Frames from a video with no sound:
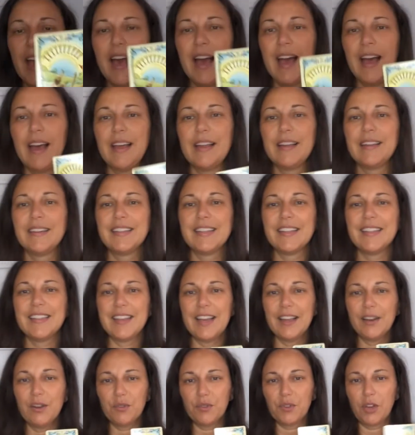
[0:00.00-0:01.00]
and the
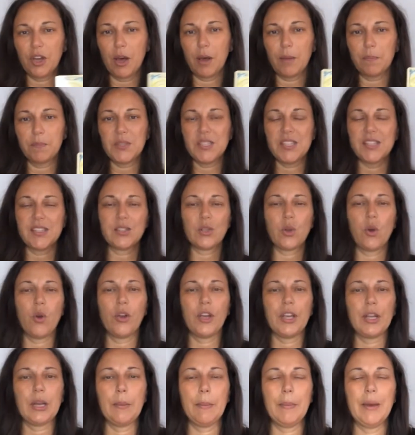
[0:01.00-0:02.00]
Ten of Cups is
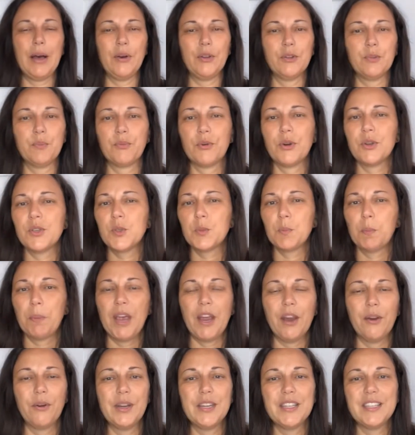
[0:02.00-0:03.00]
talking about
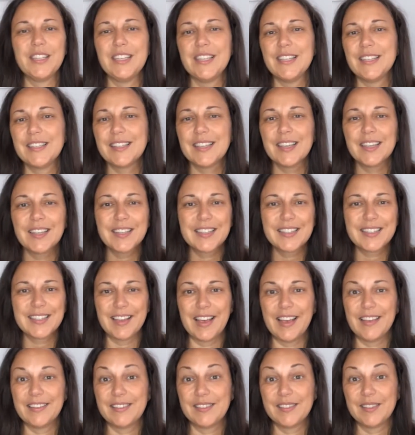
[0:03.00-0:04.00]
prosperity,
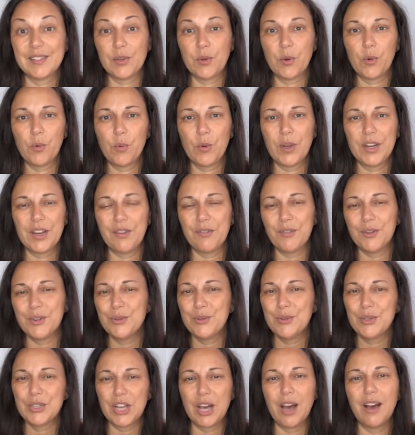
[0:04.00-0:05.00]
success. So whatever
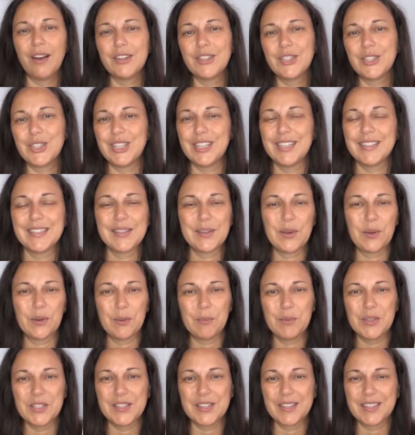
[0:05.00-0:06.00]
you touch, it's going to
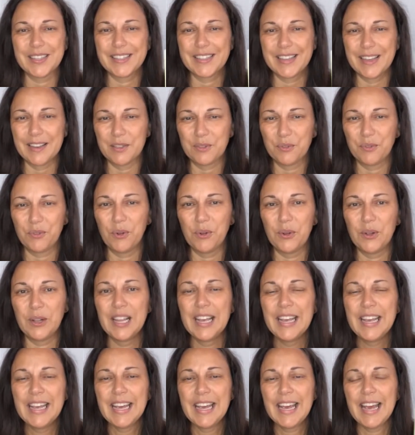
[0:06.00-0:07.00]
be successful.
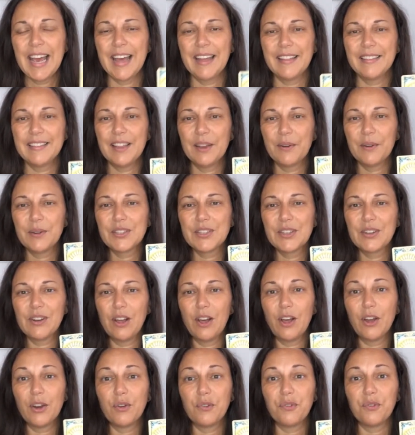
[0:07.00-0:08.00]
And there is a
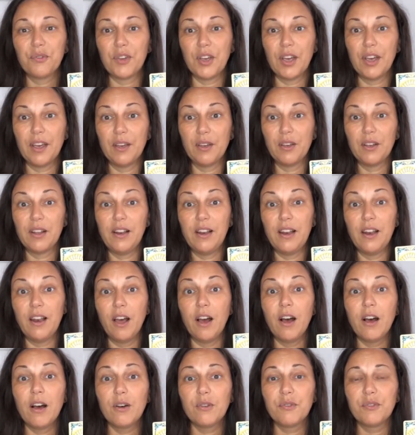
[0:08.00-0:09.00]
lot of uh,
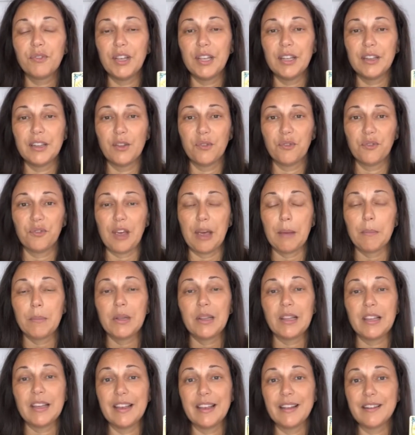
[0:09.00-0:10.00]
love in the
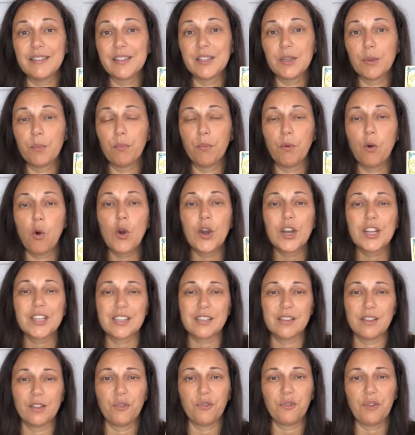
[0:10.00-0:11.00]
family and support
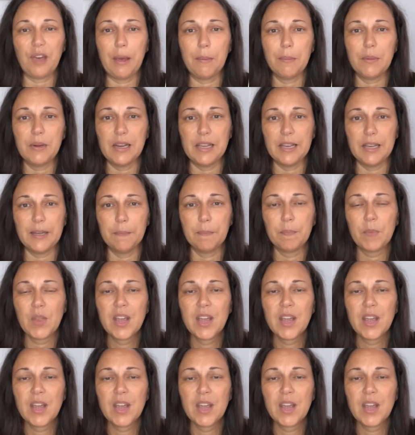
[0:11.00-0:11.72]
in the family.